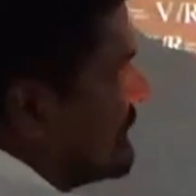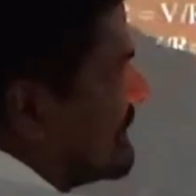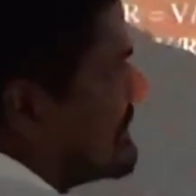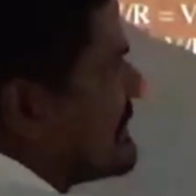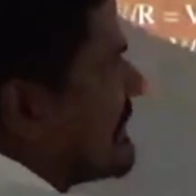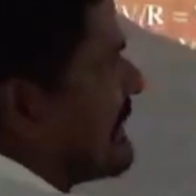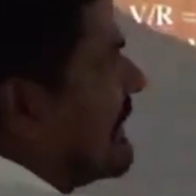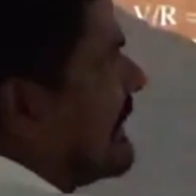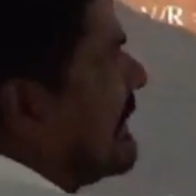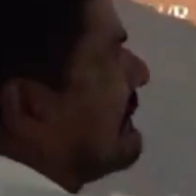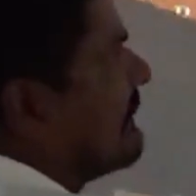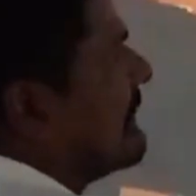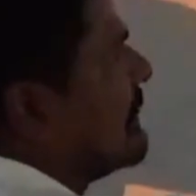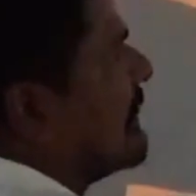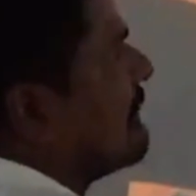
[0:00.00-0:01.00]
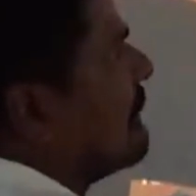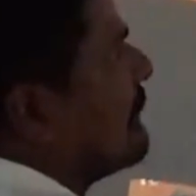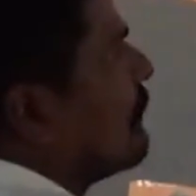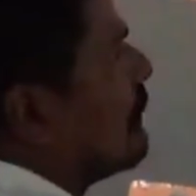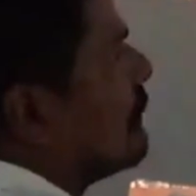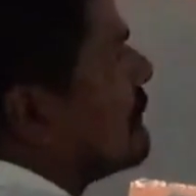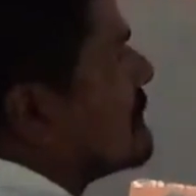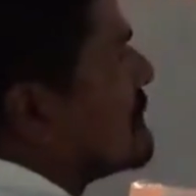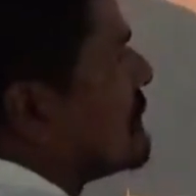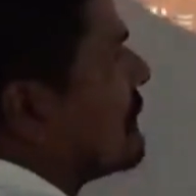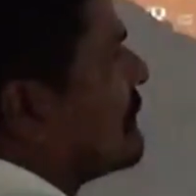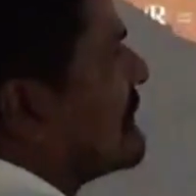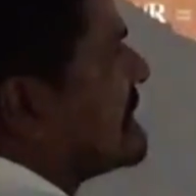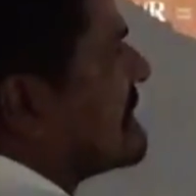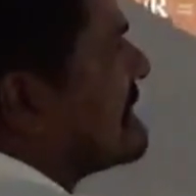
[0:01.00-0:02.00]
this the current will be flow.
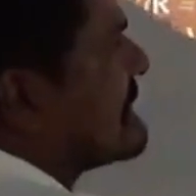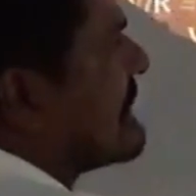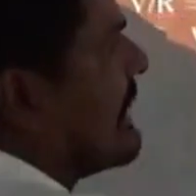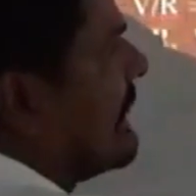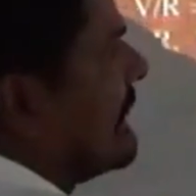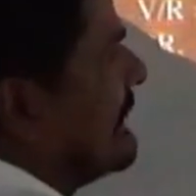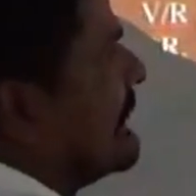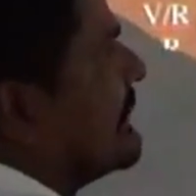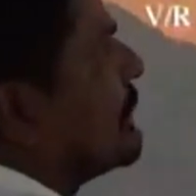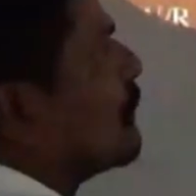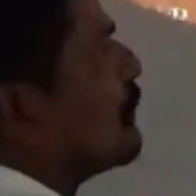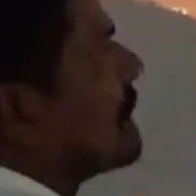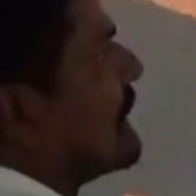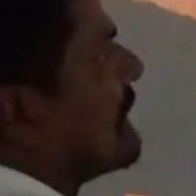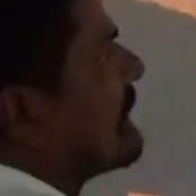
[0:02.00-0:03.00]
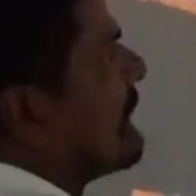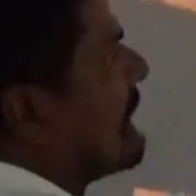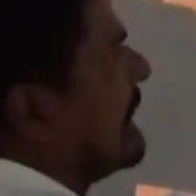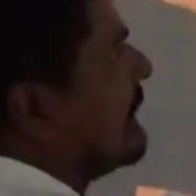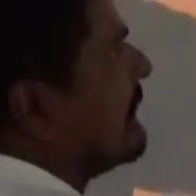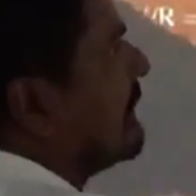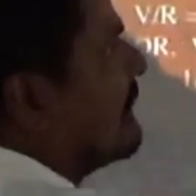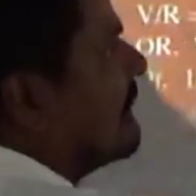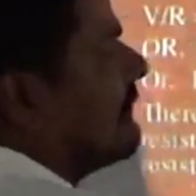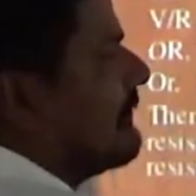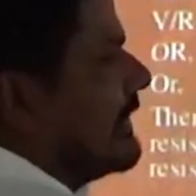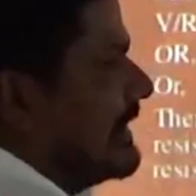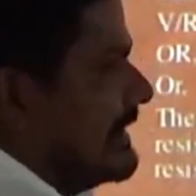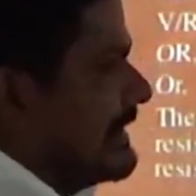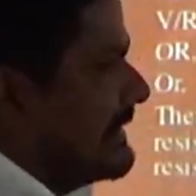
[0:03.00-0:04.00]
So this is I total current.
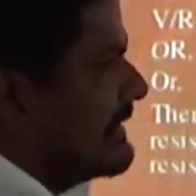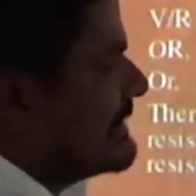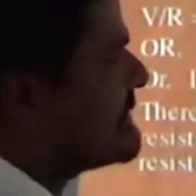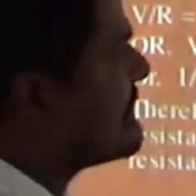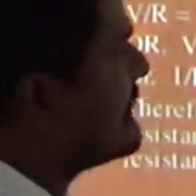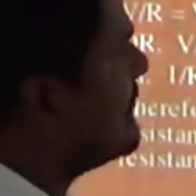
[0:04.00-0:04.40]
When it is